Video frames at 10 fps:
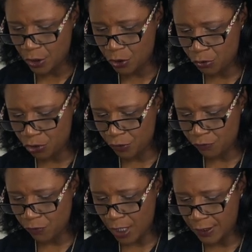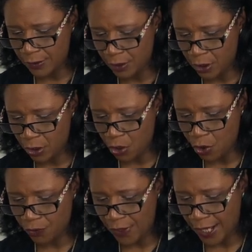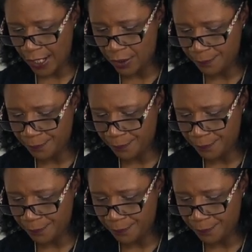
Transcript: you just run along there,